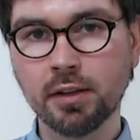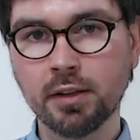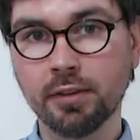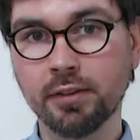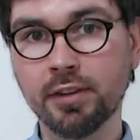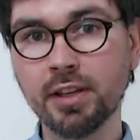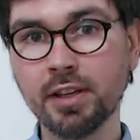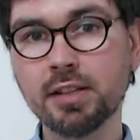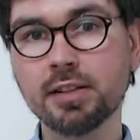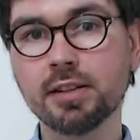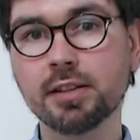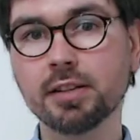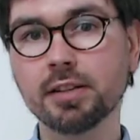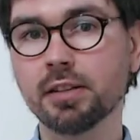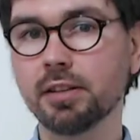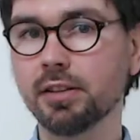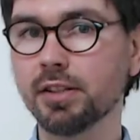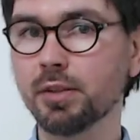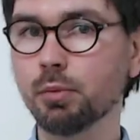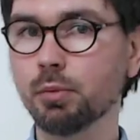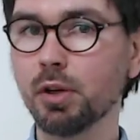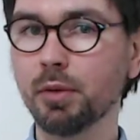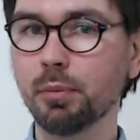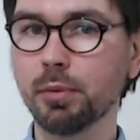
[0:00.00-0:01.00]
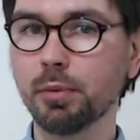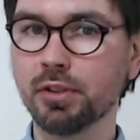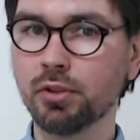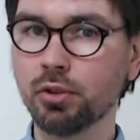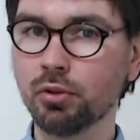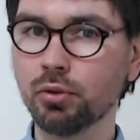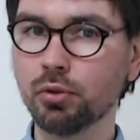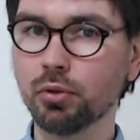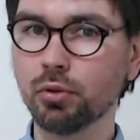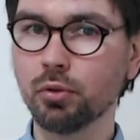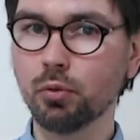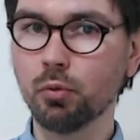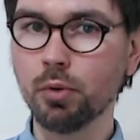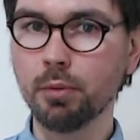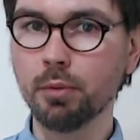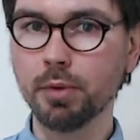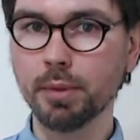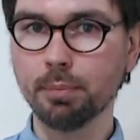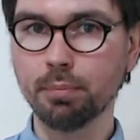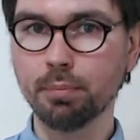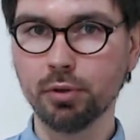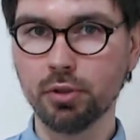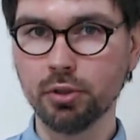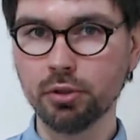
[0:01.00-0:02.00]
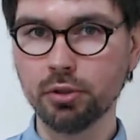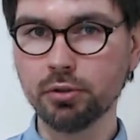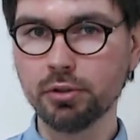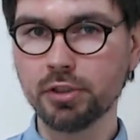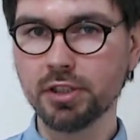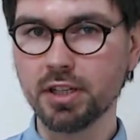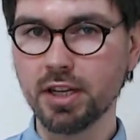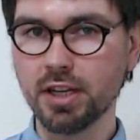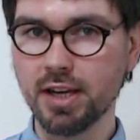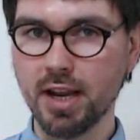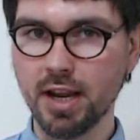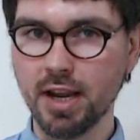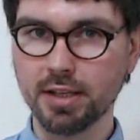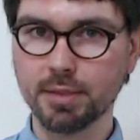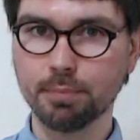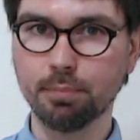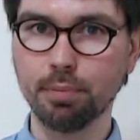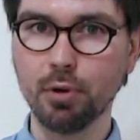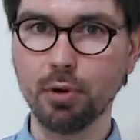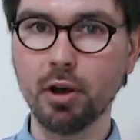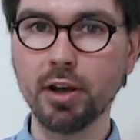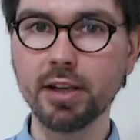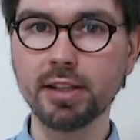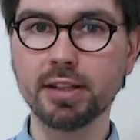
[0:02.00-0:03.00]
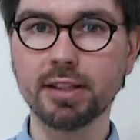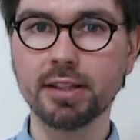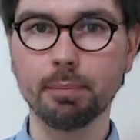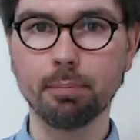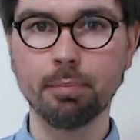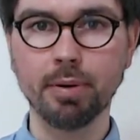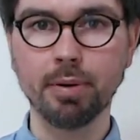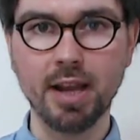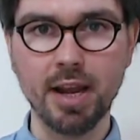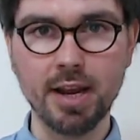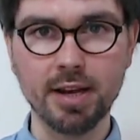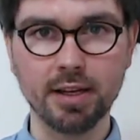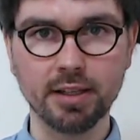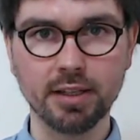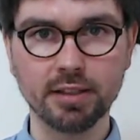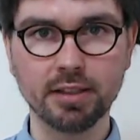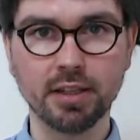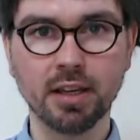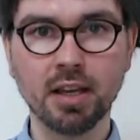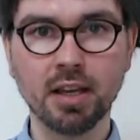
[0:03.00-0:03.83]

This is what we do when we pollute and exploit the planet.